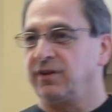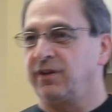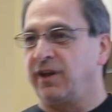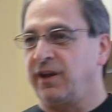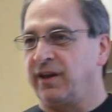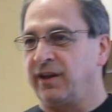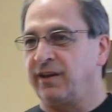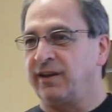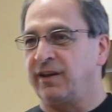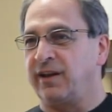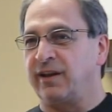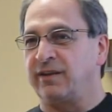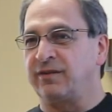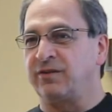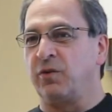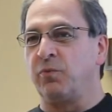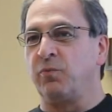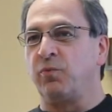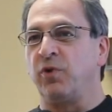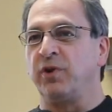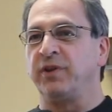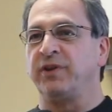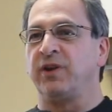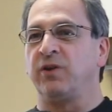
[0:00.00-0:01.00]
at some
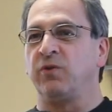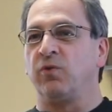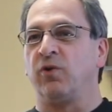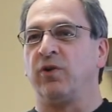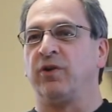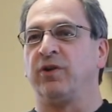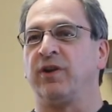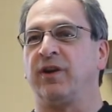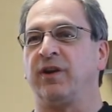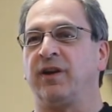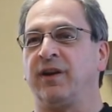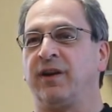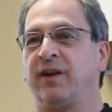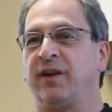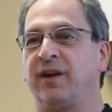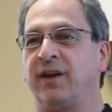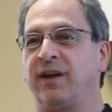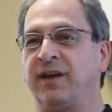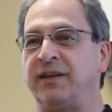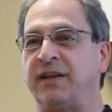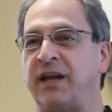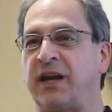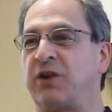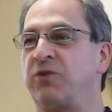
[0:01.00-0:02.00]
point there were
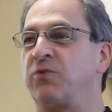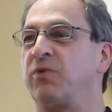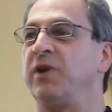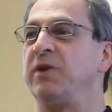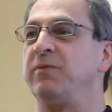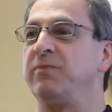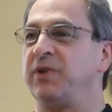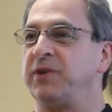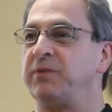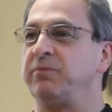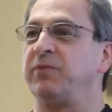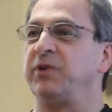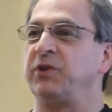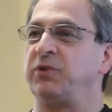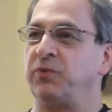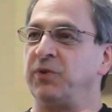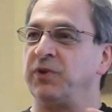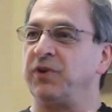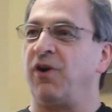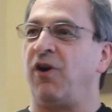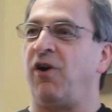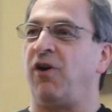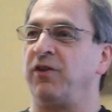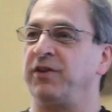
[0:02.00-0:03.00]
an agreement
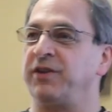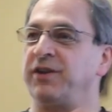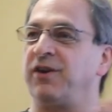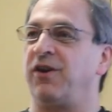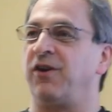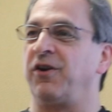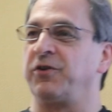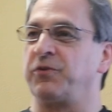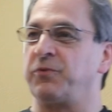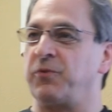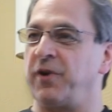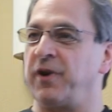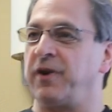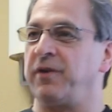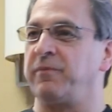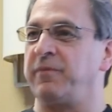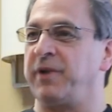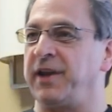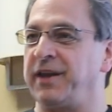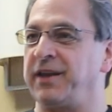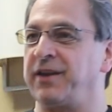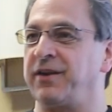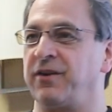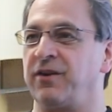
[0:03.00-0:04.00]
between all the hardware
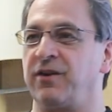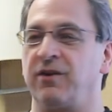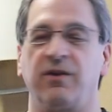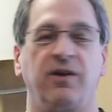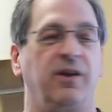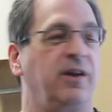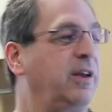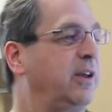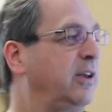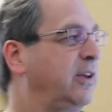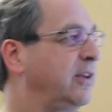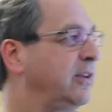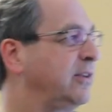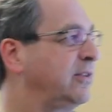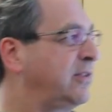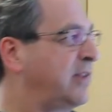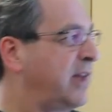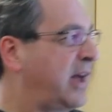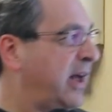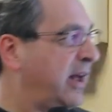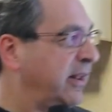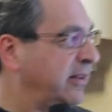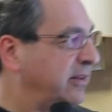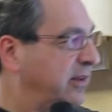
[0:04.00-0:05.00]
maker, is
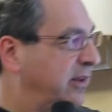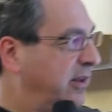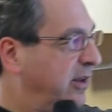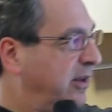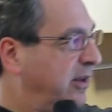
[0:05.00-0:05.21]
that